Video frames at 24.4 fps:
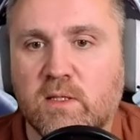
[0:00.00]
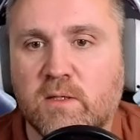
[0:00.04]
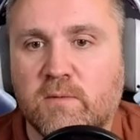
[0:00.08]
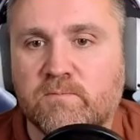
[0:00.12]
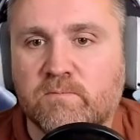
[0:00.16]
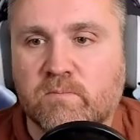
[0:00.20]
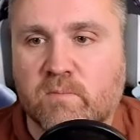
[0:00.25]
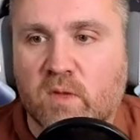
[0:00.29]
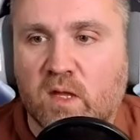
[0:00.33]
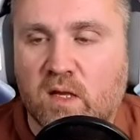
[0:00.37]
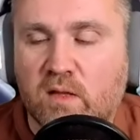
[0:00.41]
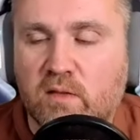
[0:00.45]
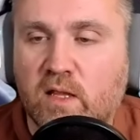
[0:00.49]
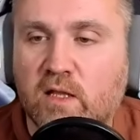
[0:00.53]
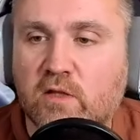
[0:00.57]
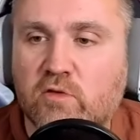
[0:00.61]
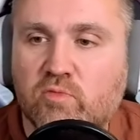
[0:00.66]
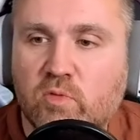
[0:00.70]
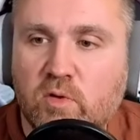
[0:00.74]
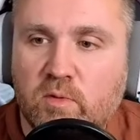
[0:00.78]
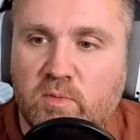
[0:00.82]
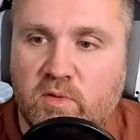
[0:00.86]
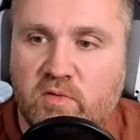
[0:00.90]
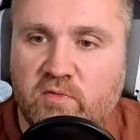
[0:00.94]
And that
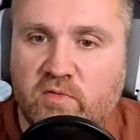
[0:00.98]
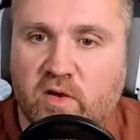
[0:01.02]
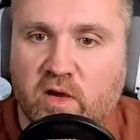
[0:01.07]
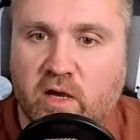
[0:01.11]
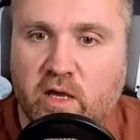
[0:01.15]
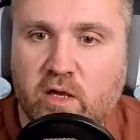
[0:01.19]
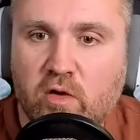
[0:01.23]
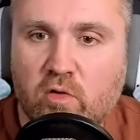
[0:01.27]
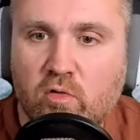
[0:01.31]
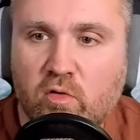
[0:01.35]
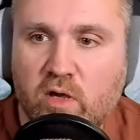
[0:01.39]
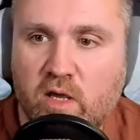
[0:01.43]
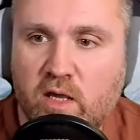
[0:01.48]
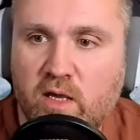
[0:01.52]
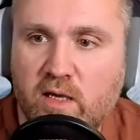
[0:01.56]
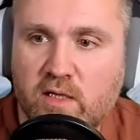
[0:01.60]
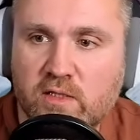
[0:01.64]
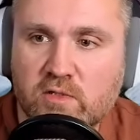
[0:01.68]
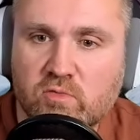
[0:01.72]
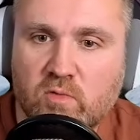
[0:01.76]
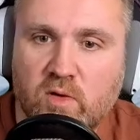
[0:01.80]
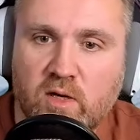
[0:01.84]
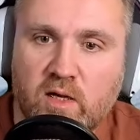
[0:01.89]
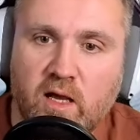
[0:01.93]
will be very okay
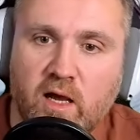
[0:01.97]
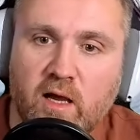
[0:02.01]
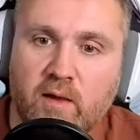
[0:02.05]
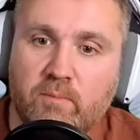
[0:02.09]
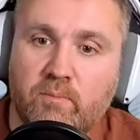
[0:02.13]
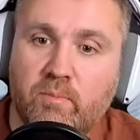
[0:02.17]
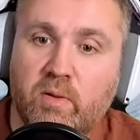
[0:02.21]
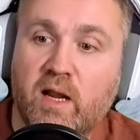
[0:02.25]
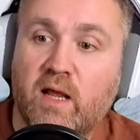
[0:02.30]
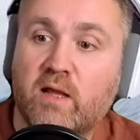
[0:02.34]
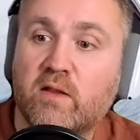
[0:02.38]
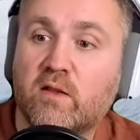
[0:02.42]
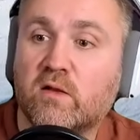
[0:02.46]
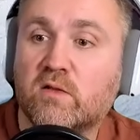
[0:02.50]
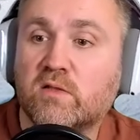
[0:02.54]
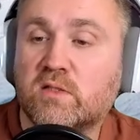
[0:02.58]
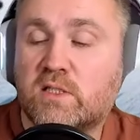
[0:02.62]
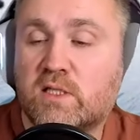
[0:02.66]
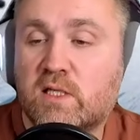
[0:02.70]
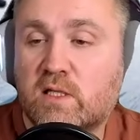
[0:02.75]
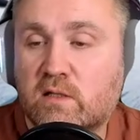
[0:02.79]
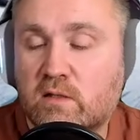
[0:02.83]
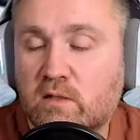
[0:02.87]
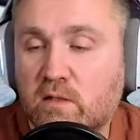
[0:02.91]
as well. I played
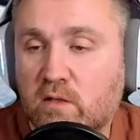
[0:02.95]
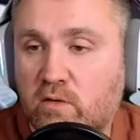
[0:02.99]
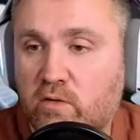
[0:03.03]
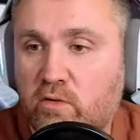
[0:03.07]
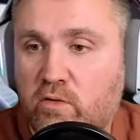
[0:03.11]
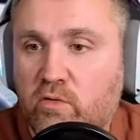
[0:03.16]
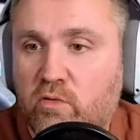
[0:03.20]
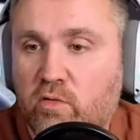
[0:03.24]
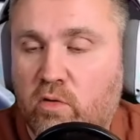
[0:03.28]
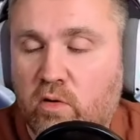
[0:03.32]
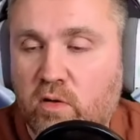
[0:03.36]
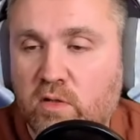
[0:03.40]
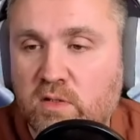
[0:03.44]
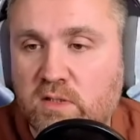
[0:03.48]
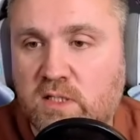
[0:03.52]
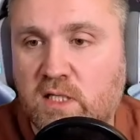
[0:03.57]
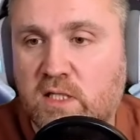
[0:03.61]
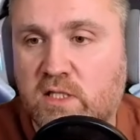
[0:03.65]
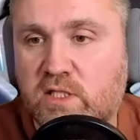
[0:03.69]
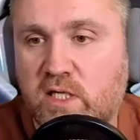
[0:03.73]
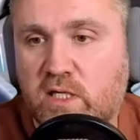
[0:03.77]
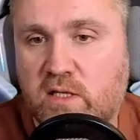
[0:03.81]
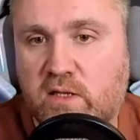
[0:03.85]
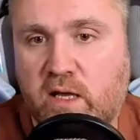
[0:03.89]
until
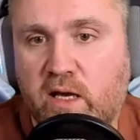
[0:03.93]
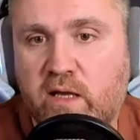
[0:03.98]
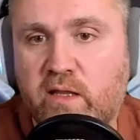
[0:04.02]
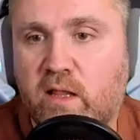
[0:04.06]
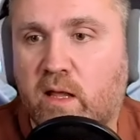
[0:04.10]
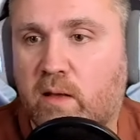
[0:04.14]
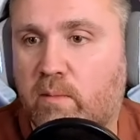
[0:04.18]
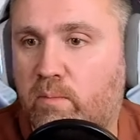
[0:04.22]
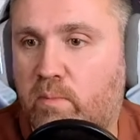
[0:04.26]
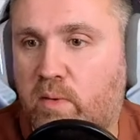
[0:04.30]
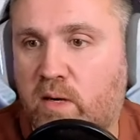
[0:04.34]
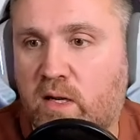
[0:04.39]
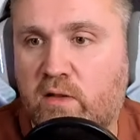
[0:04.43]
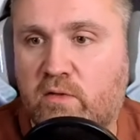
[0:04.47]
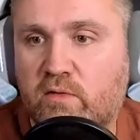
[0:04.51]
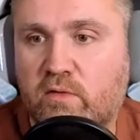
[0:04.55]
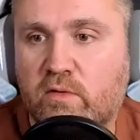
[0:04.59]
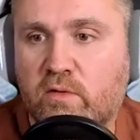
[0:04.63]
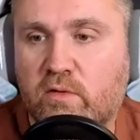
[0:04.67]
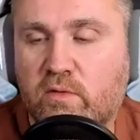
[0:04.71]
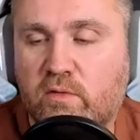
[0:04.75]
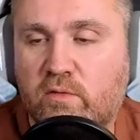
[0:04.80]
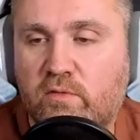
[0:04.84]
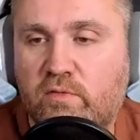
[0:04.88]
Gen 9, I played
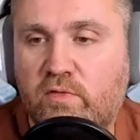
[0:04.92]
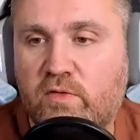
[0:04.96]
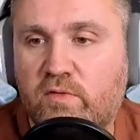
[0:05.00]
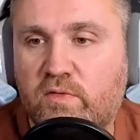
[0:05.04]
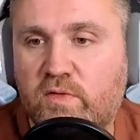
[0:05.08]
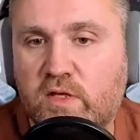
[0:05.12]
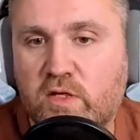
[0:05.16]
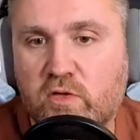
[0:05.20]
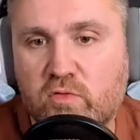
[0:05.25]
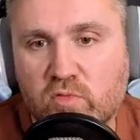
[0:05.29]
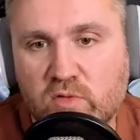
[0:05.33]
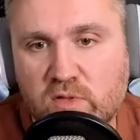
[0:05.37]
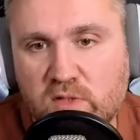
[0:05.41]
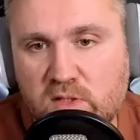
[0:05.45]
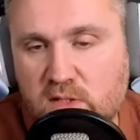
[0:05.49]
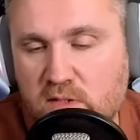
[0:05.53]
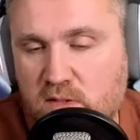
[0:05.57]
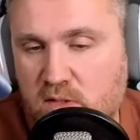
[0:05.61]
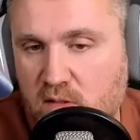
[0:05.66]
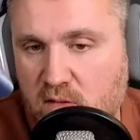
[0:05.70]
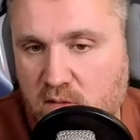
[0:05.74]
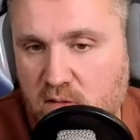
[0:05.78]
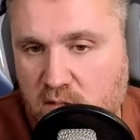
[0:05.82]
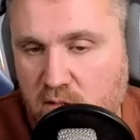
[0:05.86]
50, 20,
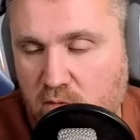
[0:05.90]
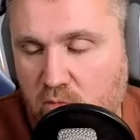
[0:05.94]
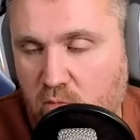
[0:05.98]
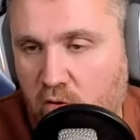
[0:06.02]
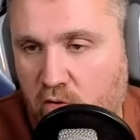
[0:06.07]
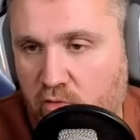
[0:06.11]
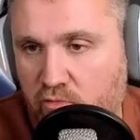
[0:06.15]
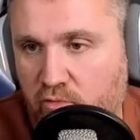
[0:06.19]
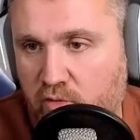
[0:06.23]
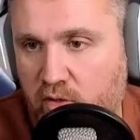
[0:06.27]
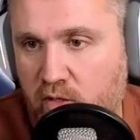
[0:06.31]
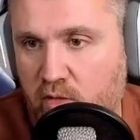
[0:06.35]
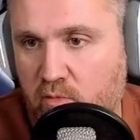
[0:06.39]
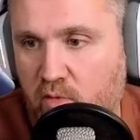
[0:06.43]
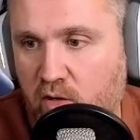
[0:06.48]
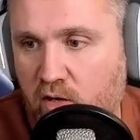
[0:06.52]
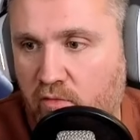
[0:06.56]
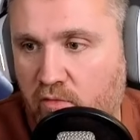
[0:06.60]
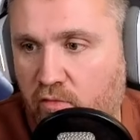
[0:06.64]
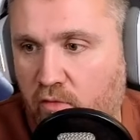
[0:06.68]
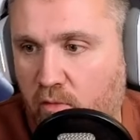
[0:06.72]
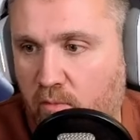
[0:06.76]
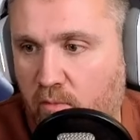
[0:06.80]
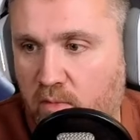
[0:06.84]
30, worked really well
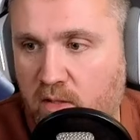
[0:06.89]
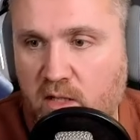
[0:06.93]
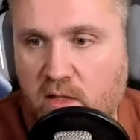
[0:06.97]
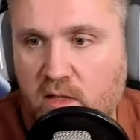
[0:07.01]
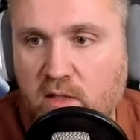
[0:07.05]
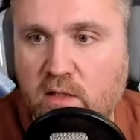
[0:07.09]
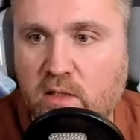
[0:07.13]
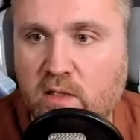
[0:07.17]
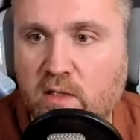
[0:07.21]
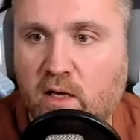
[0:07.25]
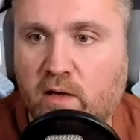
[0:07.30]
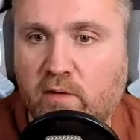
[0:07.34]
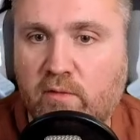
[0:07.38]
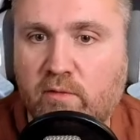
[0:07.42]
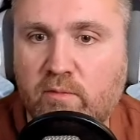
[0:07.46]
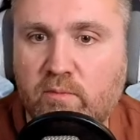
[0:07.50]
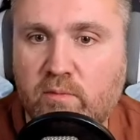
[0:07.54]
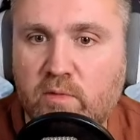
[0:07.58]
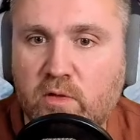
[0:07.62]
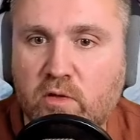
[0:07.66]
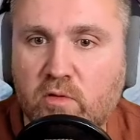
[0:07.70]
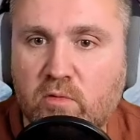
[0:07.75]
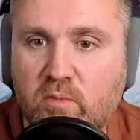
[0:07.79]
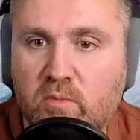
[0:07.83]
for me.
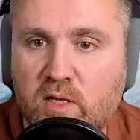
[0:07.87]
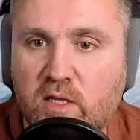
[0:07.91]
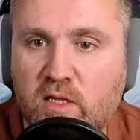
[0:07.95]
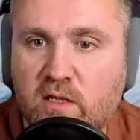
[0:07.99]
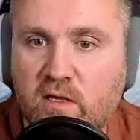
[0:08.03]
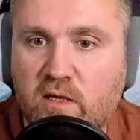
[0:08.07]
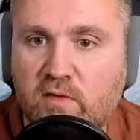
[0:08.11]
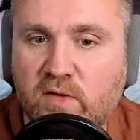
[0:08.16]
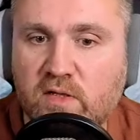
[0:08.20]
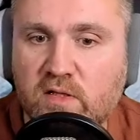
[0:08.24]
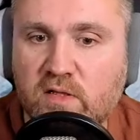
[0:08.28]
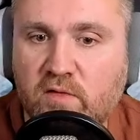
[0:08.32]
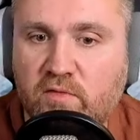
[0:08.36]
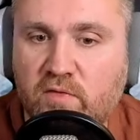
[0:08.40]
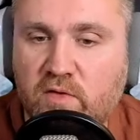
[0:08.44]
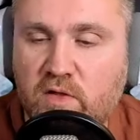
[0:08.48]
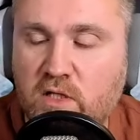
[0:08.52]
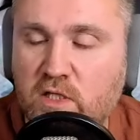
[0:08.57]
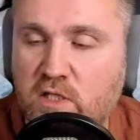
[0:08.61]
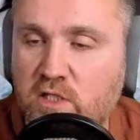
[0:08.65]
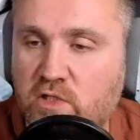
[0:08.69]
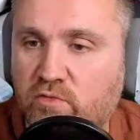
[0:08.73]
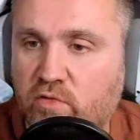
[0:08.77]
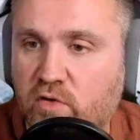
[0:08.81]
Many events I
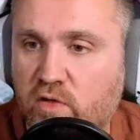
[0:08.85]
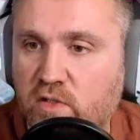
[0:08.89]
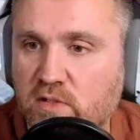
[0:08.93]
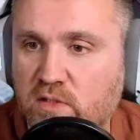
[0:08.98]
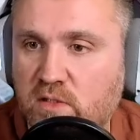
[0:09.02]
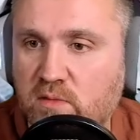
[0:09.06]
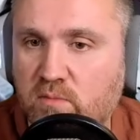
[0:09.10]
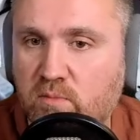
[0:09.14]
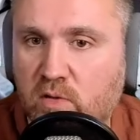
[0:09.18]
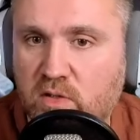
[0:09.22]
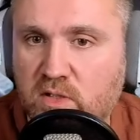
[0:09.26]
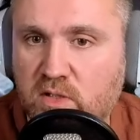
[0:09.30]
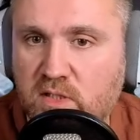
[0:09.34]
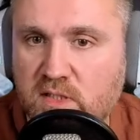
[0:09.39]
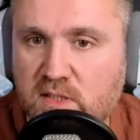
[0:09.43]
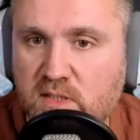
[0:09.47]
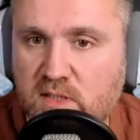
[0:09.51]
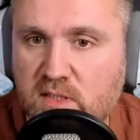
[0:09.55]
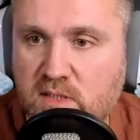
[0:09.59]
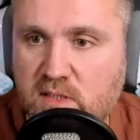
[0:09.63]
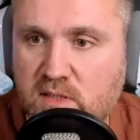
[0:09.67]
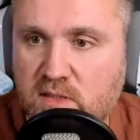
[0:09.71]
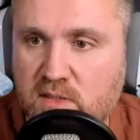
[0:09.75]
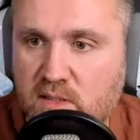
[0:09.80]
finished first in burning
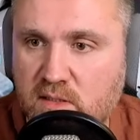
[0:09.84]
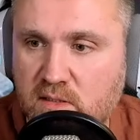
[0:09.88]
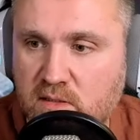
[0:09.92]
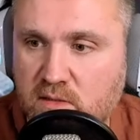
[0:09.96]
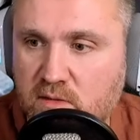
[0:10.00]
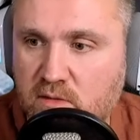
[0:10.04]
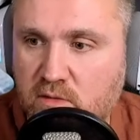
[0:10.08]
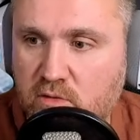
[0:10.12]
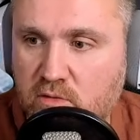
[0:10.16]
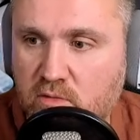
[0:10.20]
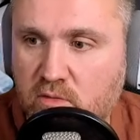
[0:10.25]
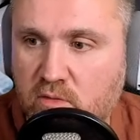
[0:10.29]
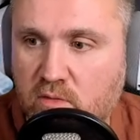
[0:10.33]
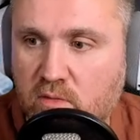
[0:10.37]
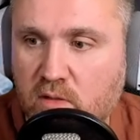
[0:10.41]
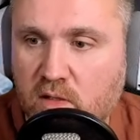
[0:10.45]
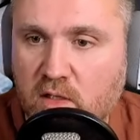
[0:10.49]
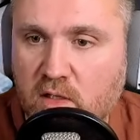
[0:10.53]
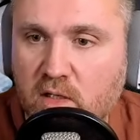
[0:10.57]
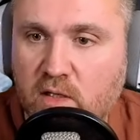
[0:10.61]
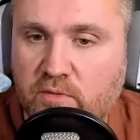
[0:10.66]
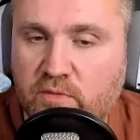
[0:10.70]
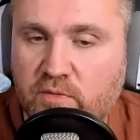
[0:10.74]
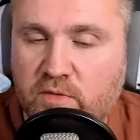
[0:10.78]
cities and,
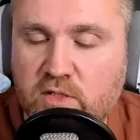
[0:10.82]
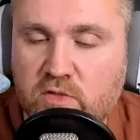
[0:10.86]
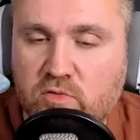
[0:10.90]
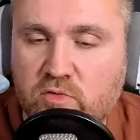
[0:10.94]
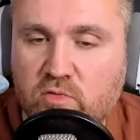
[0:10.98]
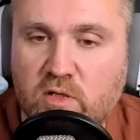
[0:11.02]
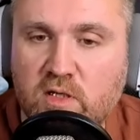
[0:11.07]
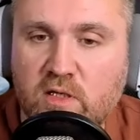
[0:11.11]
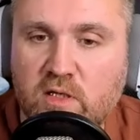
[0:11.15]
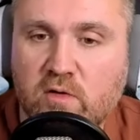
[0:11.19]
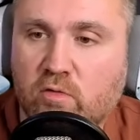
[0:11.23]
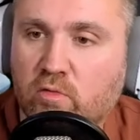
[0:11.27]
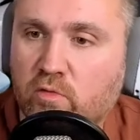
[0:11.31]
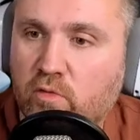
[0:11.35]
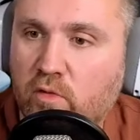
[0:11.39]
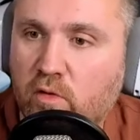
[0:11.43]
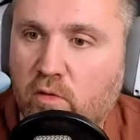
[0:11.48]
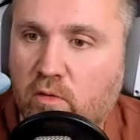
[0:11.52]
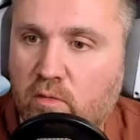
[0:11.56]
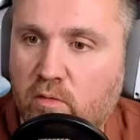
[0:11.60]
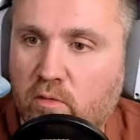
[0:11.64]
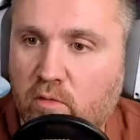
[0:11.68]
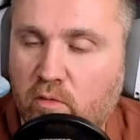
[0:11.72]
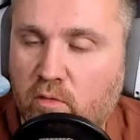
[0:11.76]
destroying other
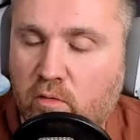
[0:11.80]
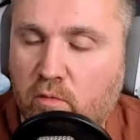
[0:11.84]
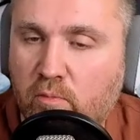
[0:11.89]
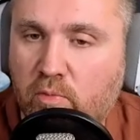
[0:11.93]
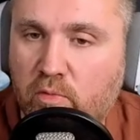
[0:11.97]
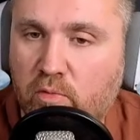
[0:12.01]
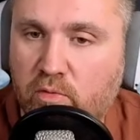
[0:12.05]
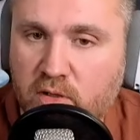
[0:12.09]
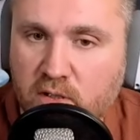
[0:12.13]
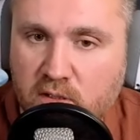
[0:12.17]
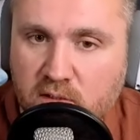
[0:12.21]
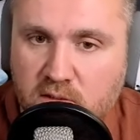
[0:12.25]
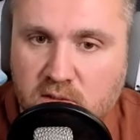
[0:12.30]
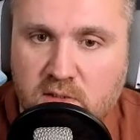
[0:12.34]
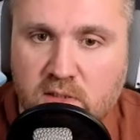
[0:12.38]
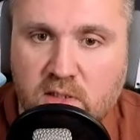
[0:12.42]
opponents.